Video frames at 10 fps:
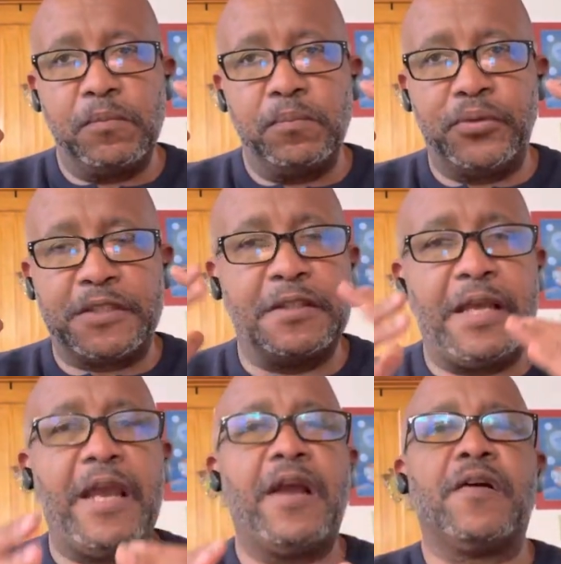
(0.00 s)
puts in
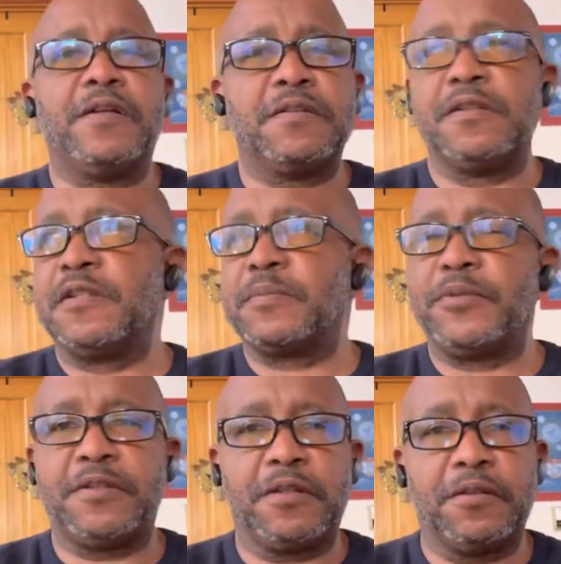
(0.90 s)
air into this
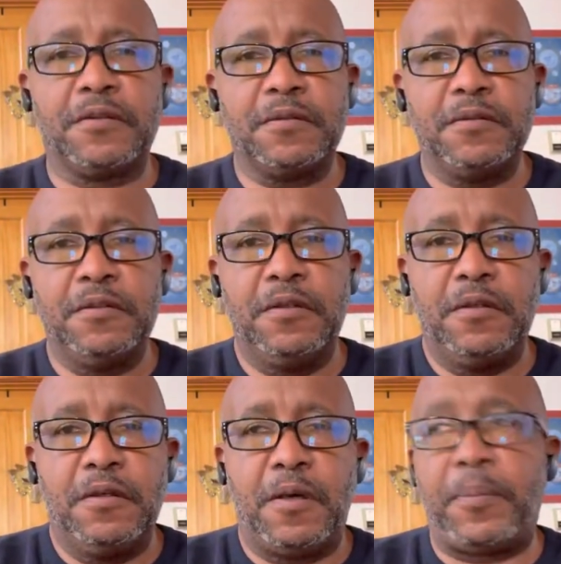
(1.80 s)
particular
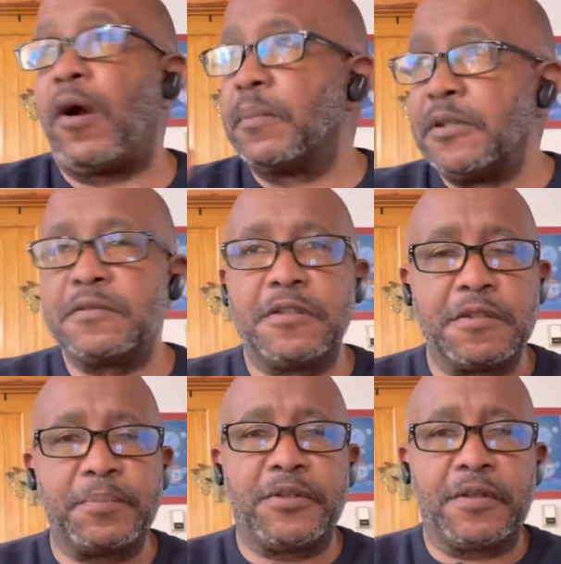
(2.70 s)
apartment, to this
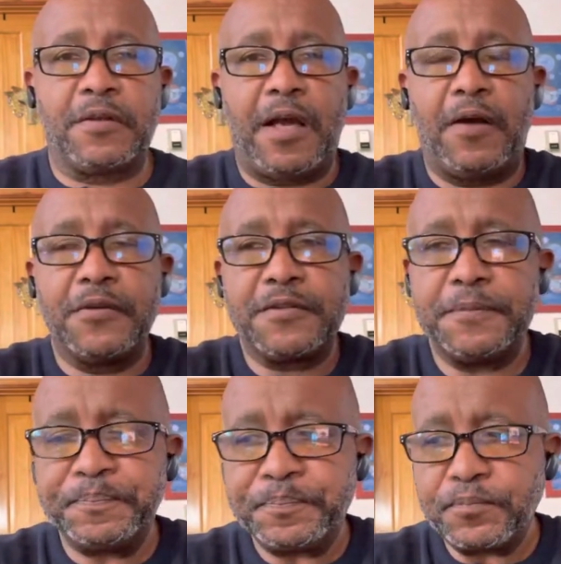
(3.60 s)
particular house.
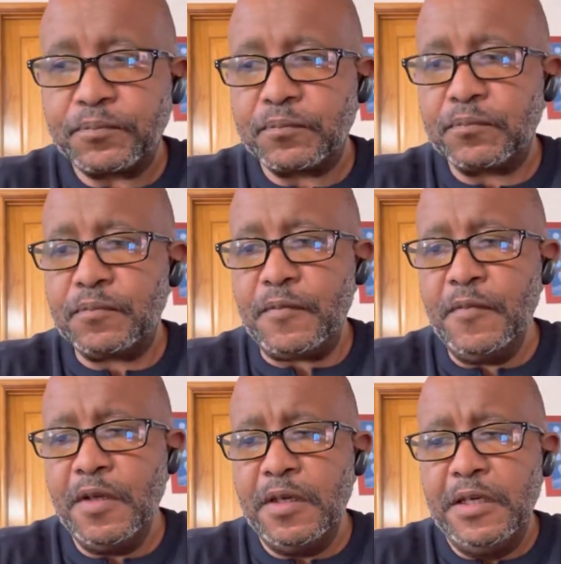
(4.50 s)

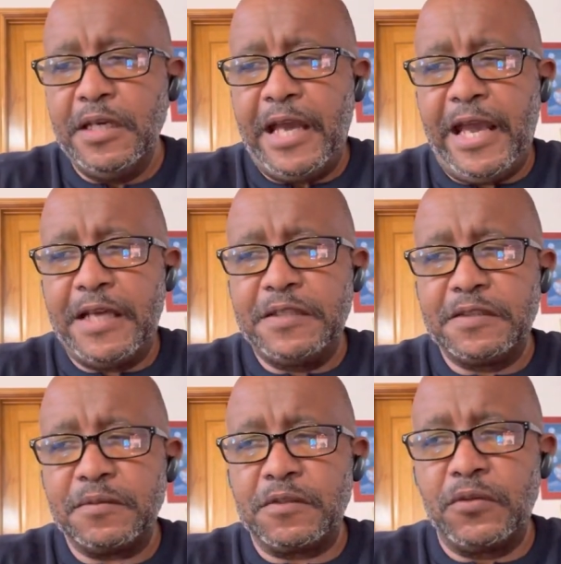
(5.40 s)

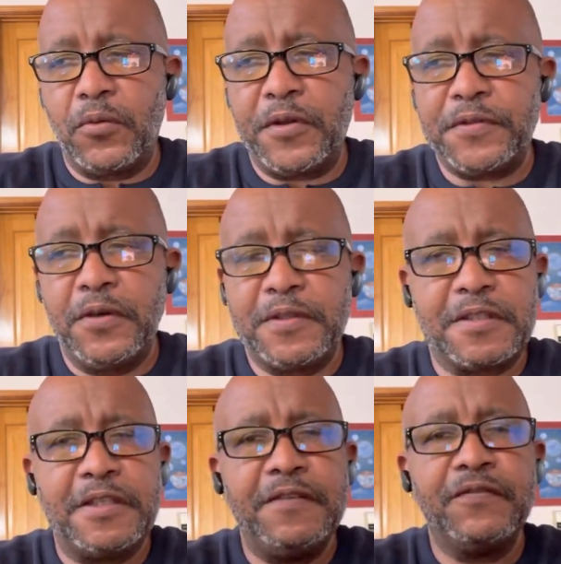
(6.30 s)
And the north node is
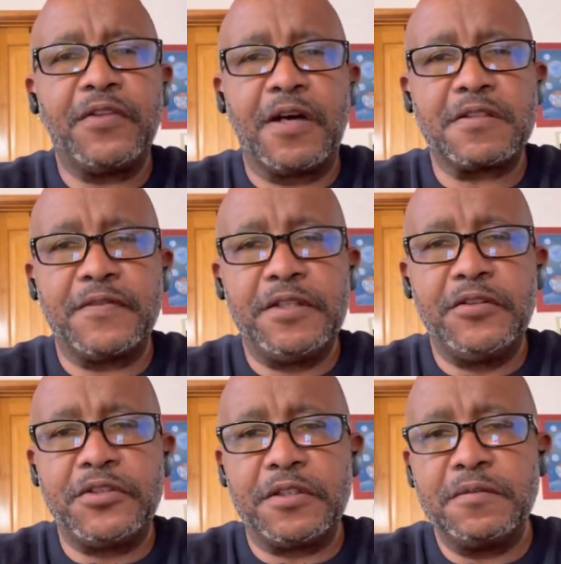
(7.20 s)
an influx of
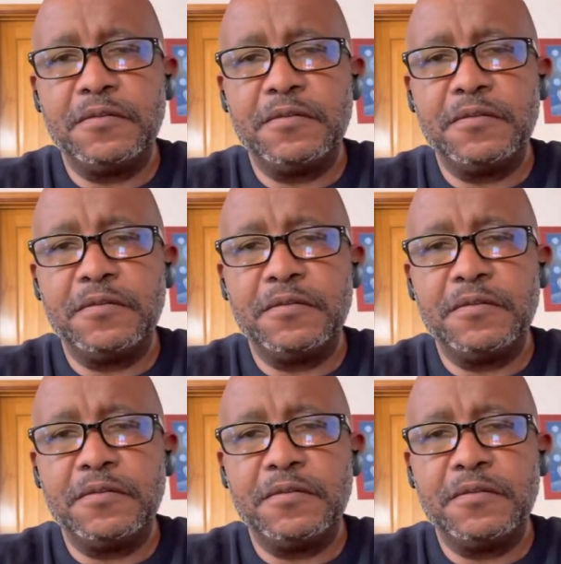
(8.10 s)
energy.